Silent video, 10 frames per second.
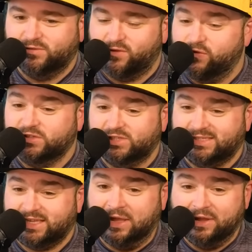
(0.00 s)

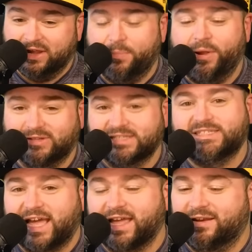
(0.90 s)
efficiency compared to
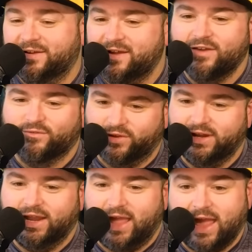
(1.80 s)
second for
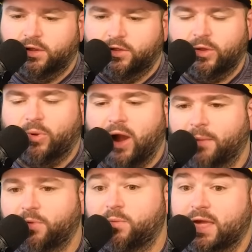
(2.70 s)
Indiana. The
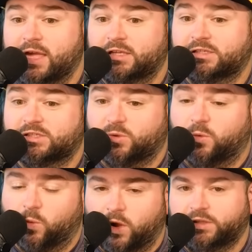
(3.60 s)
problem is,
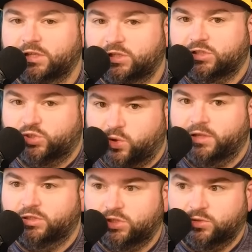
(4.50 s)
what did
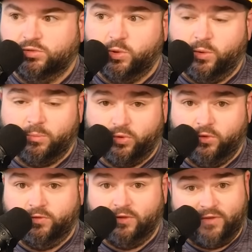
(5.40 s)
Detroit do to
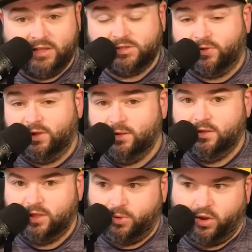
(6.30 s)
improve defensively?
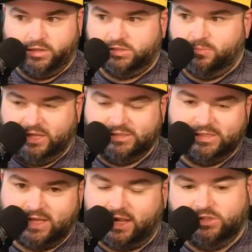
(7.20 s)
They brought in some
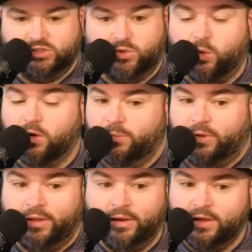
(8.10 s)
pieces that can score,
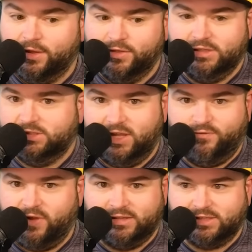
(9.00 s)
but this
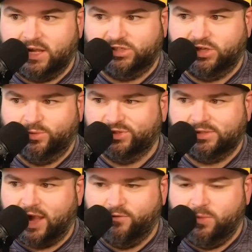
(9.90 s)
defense last year
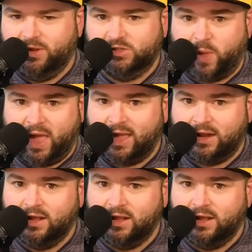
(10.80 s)
was every bit as bad